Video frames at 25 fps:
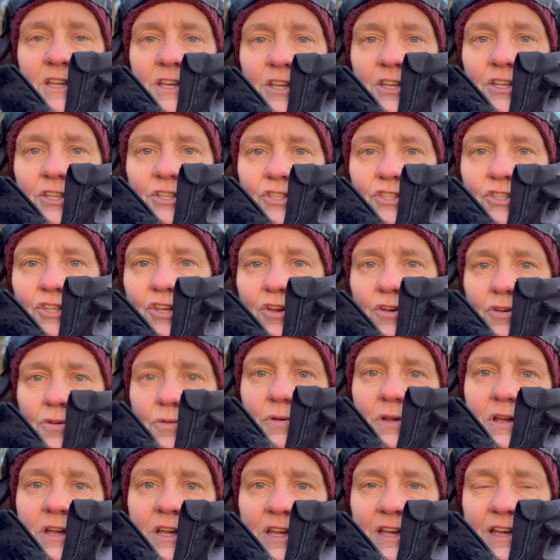So
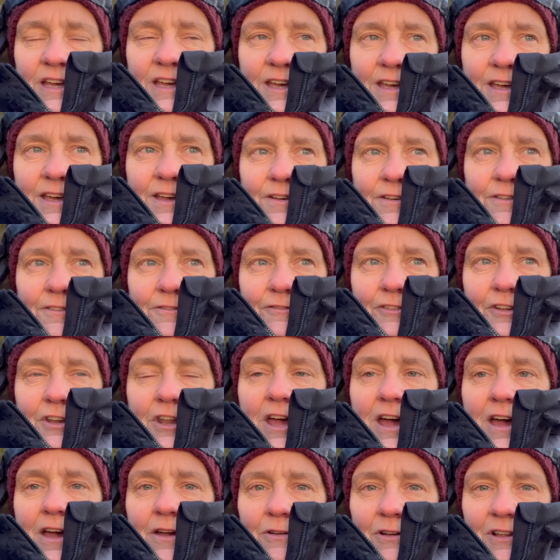for
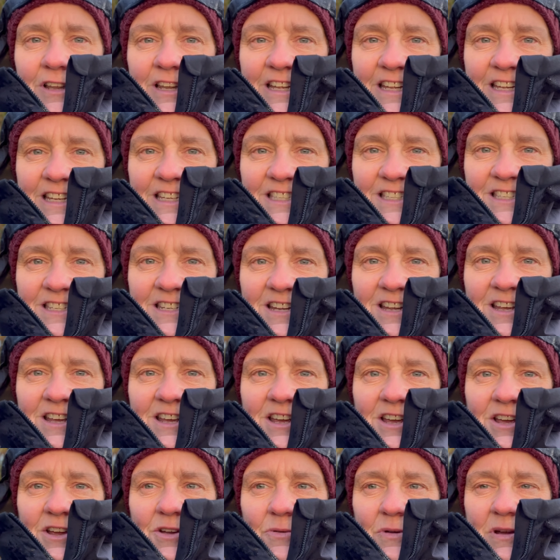now at least,
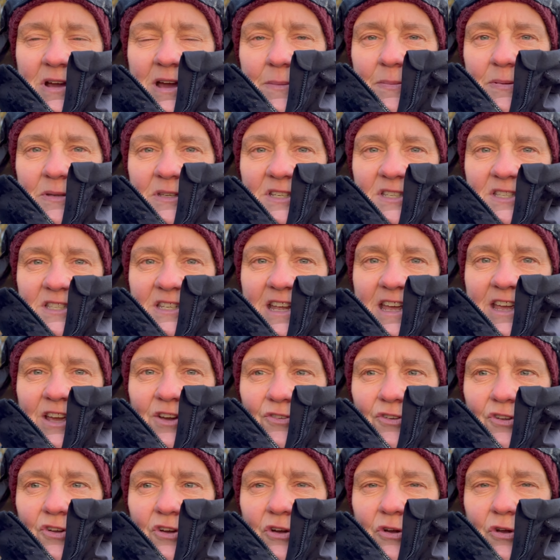we're happy to stay on
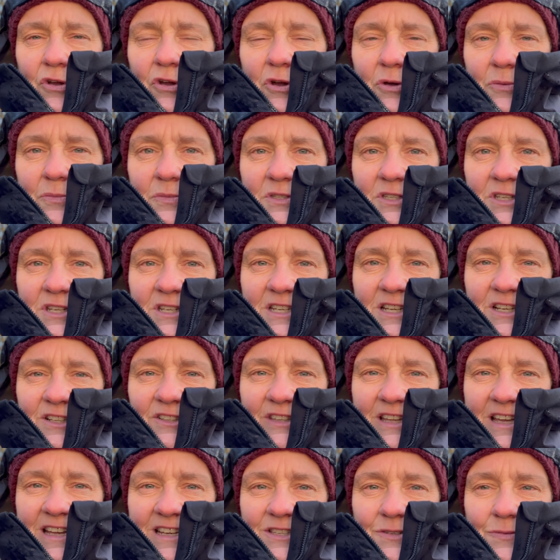hookups until
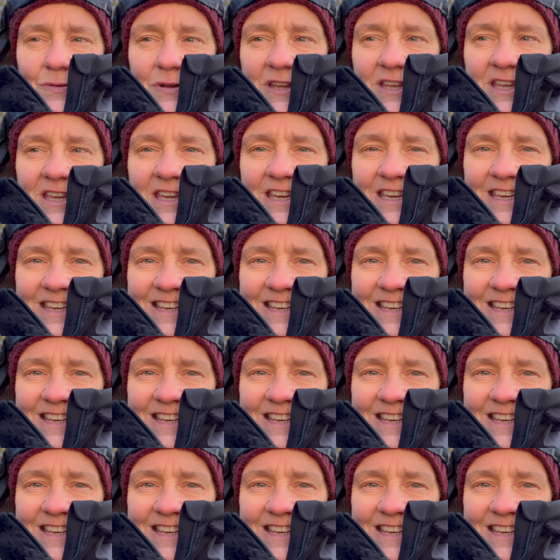next week.